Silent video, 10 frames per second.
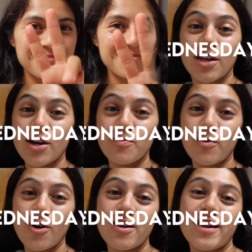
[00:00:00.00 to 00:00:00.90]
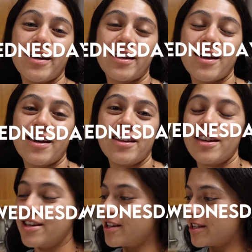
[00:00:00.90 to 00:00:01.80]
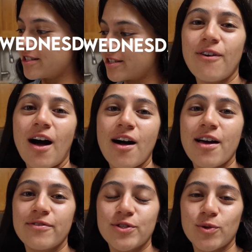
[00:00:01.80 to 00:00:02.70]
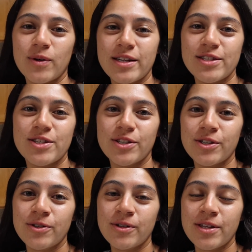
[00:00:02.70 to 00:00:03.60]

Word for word: Good morning. It is 5.22